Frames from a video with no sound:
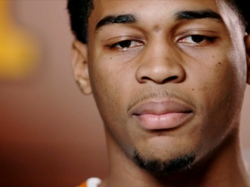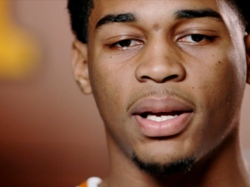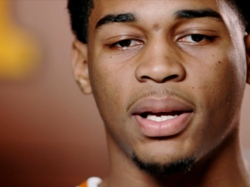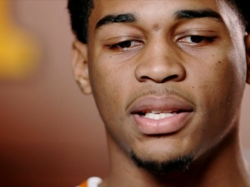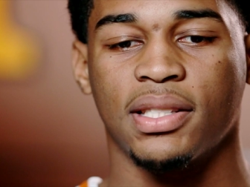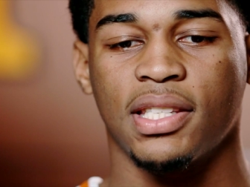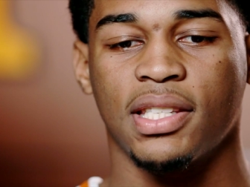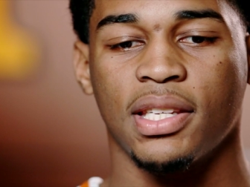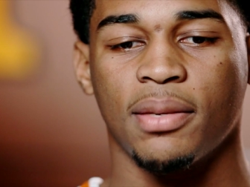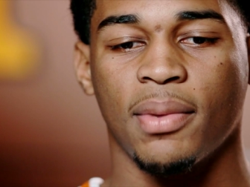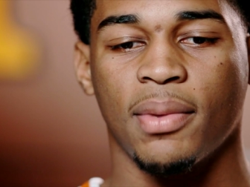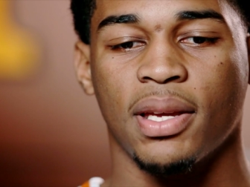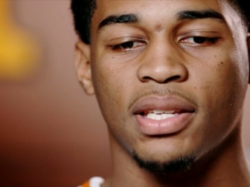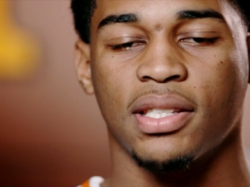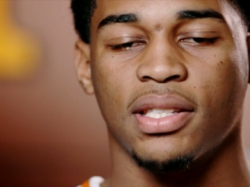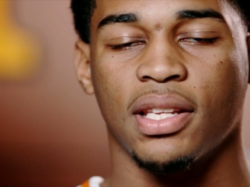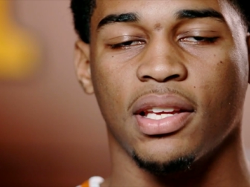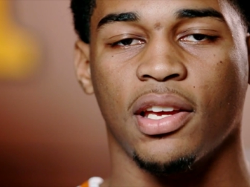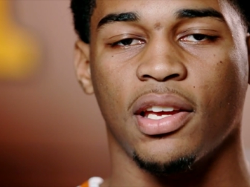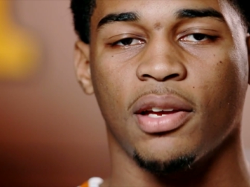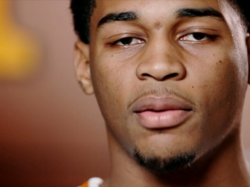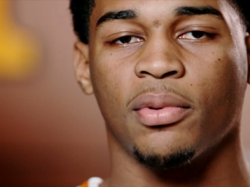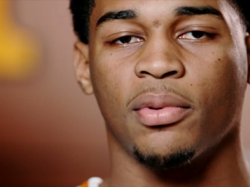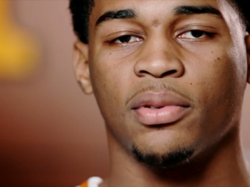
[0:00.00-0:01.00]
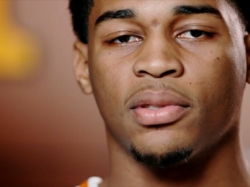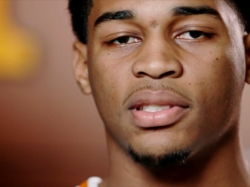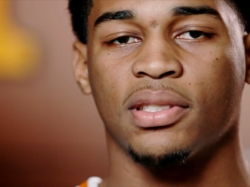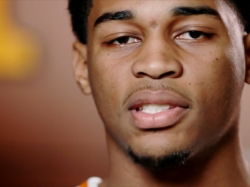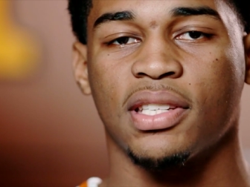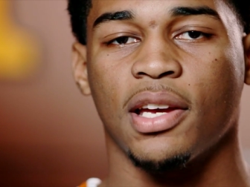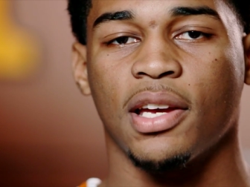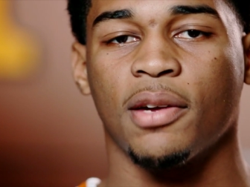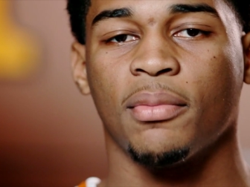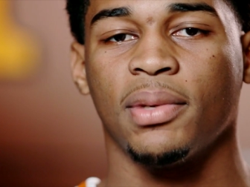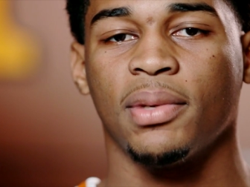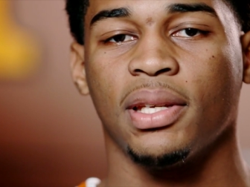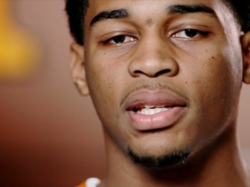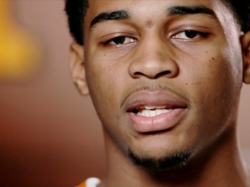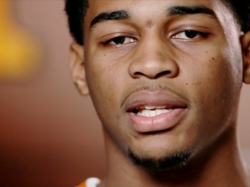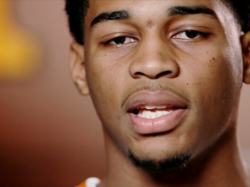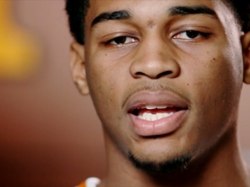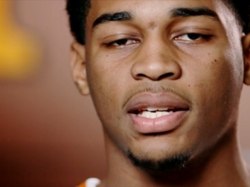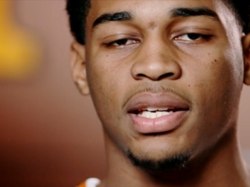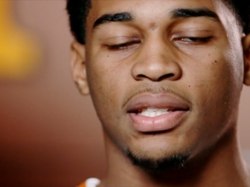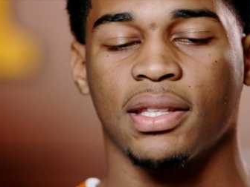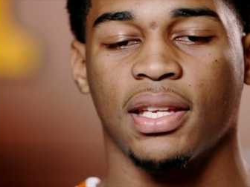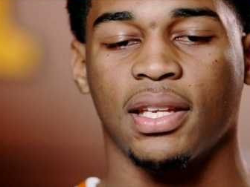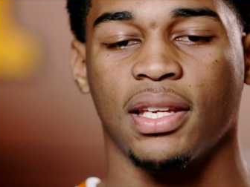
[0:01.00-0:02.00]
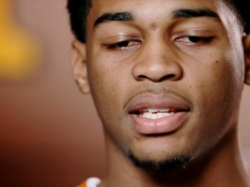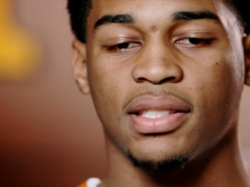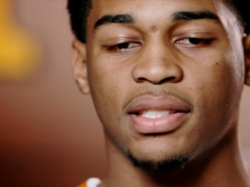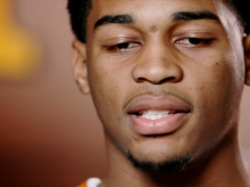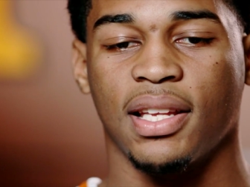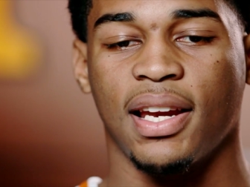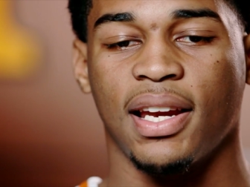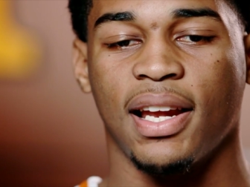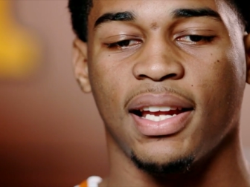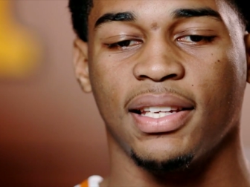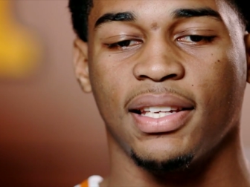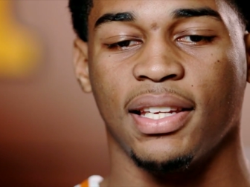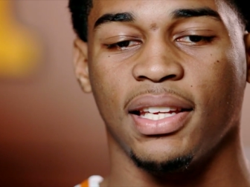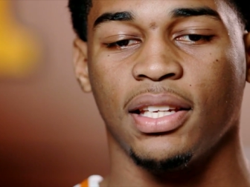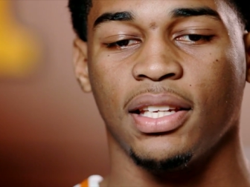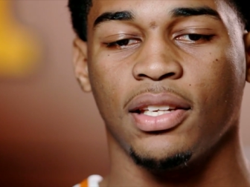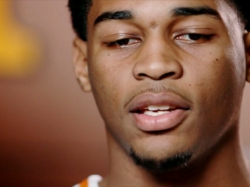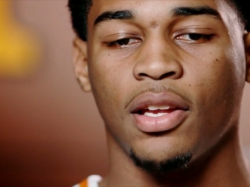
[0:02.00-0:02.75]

my teammates, they're able to tell me a lot of things that I didn't